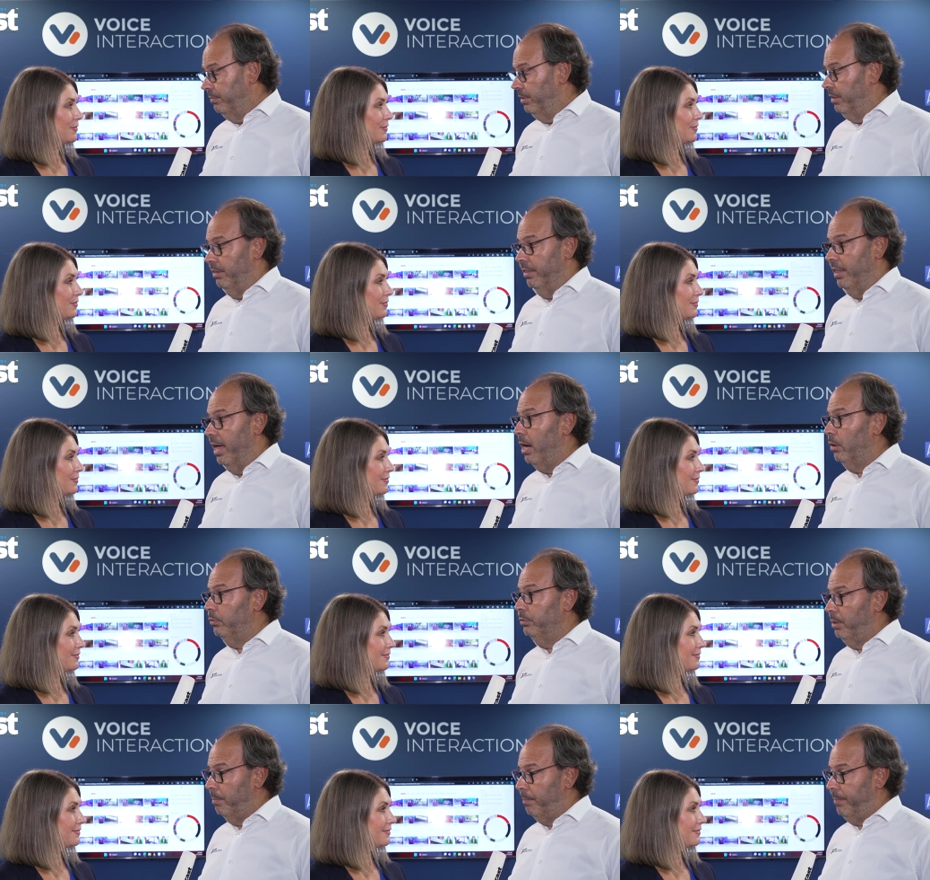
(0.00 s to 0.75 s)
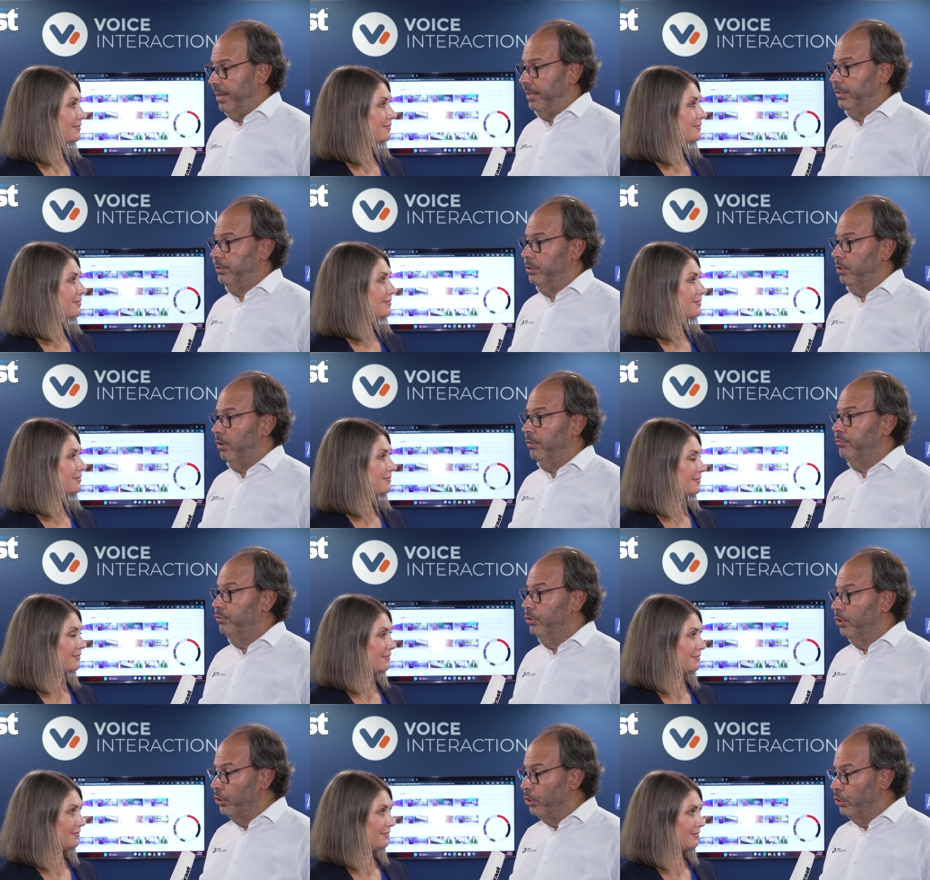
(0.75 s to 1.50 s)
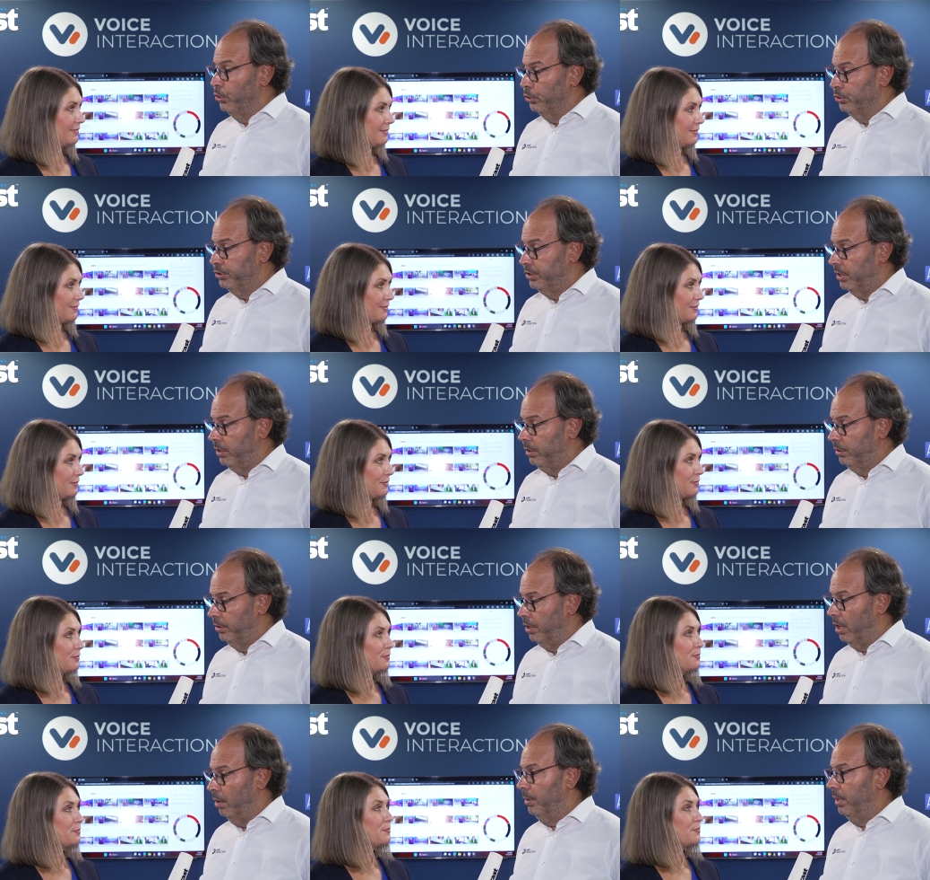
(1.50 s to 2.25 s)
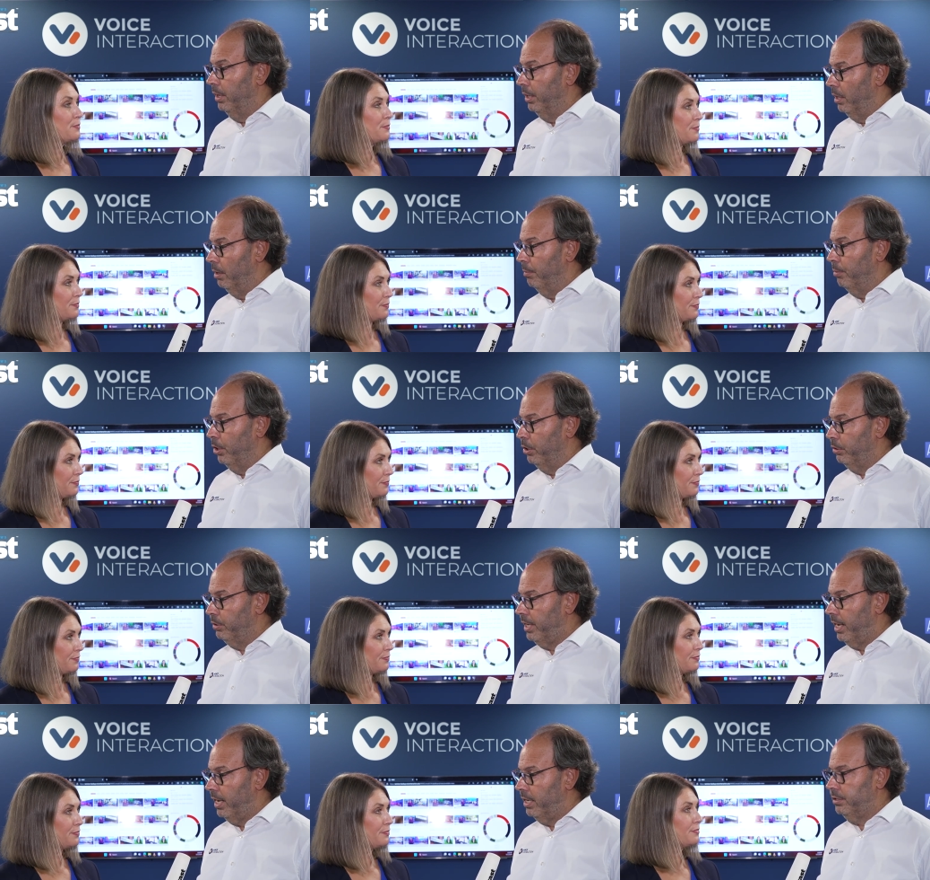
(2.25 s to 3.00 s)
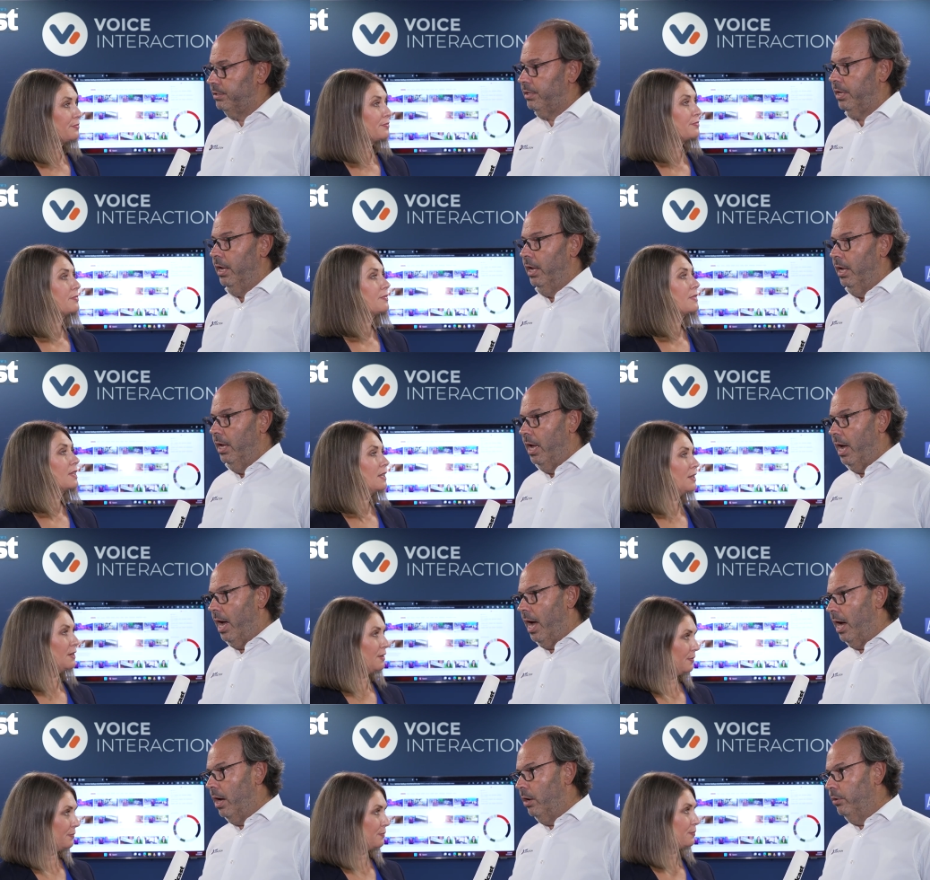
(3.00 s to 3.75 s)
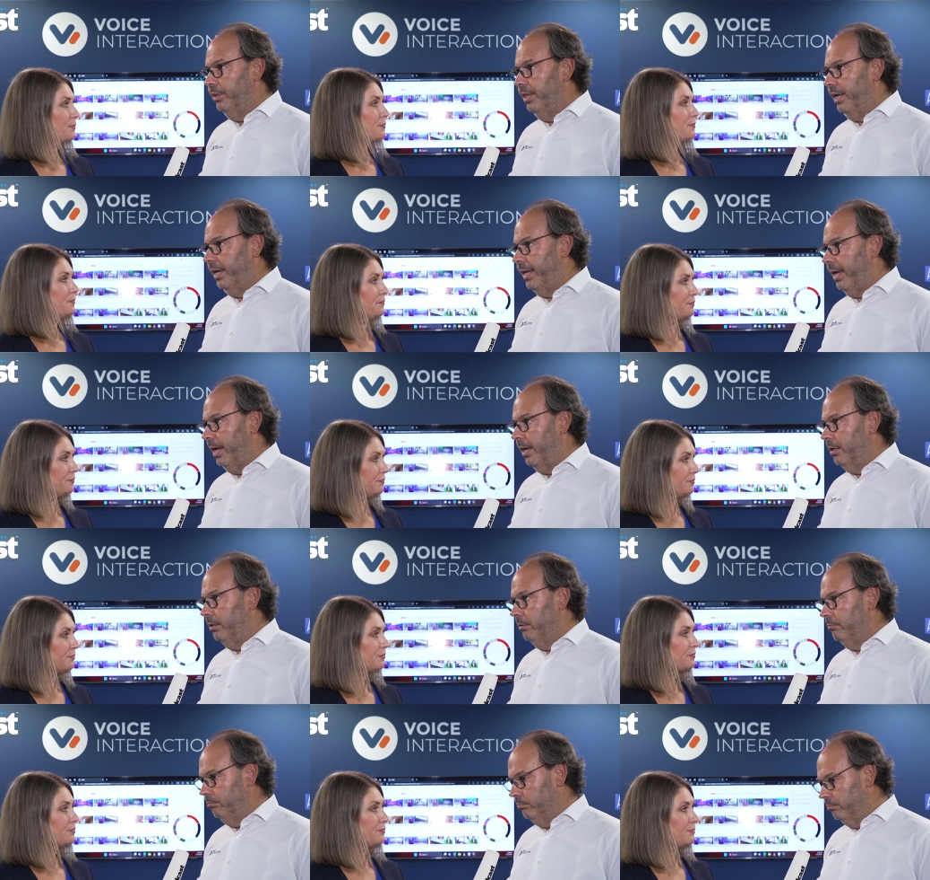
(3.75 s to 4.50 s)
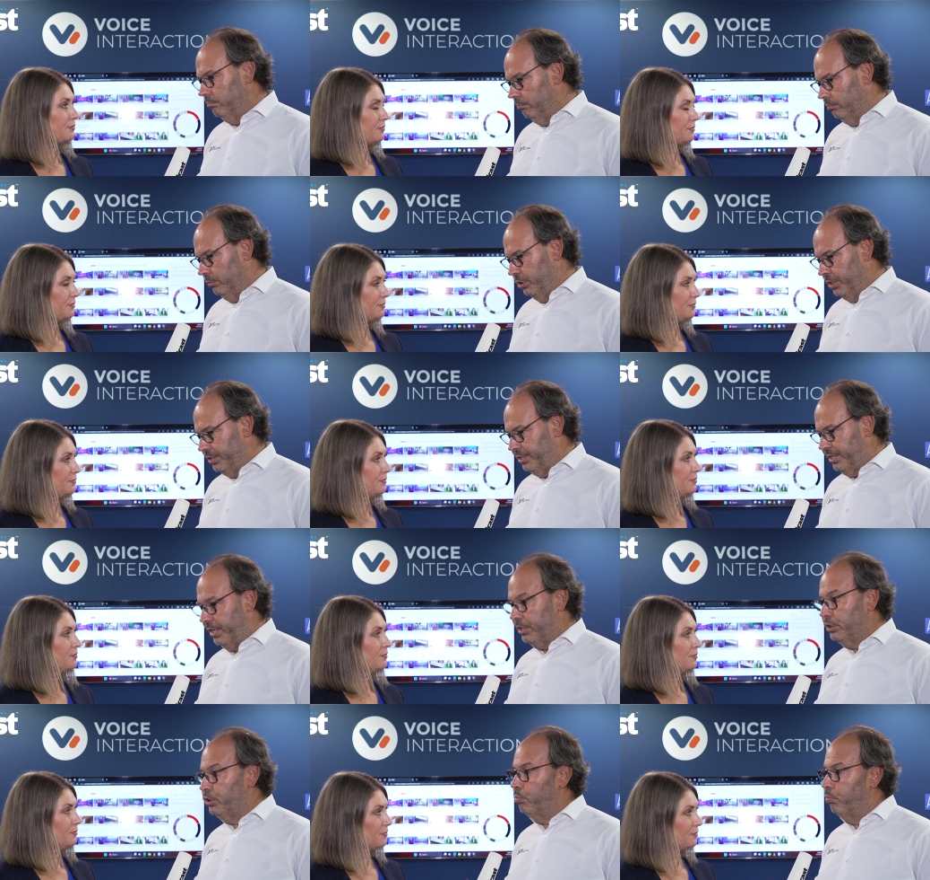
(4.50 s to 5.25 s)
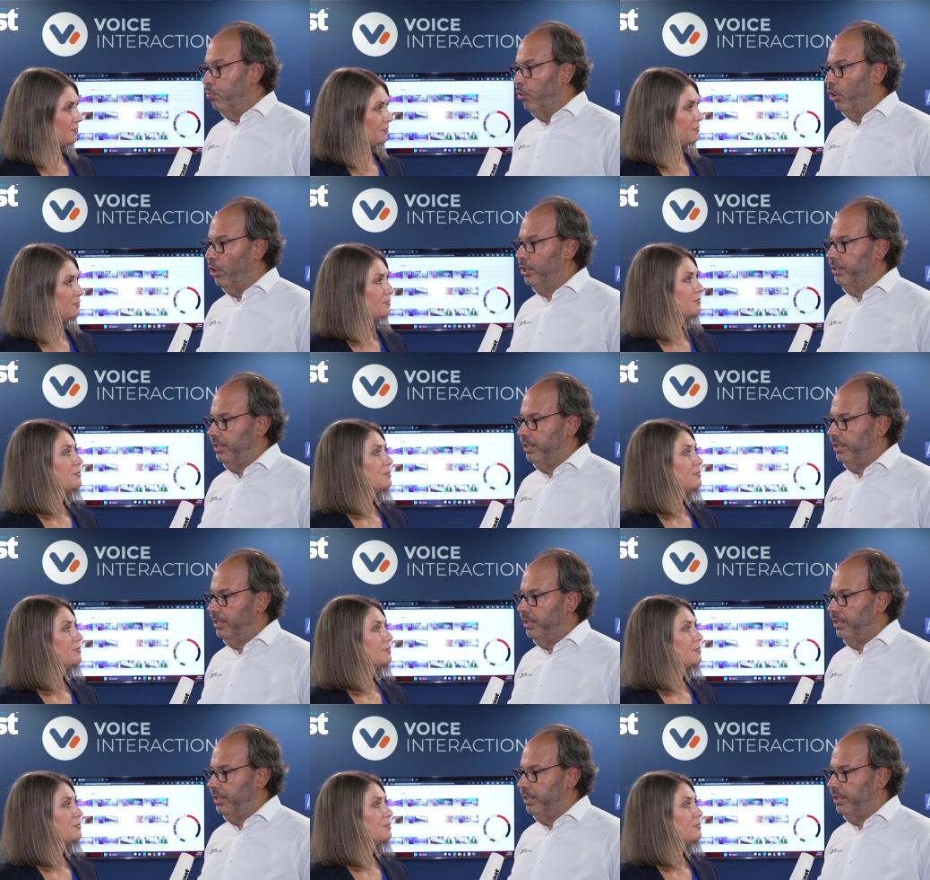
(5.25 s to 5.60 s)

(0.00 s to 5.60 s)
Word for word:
Speaker 1: now depends of the user, normally a broadcast, how they can just explore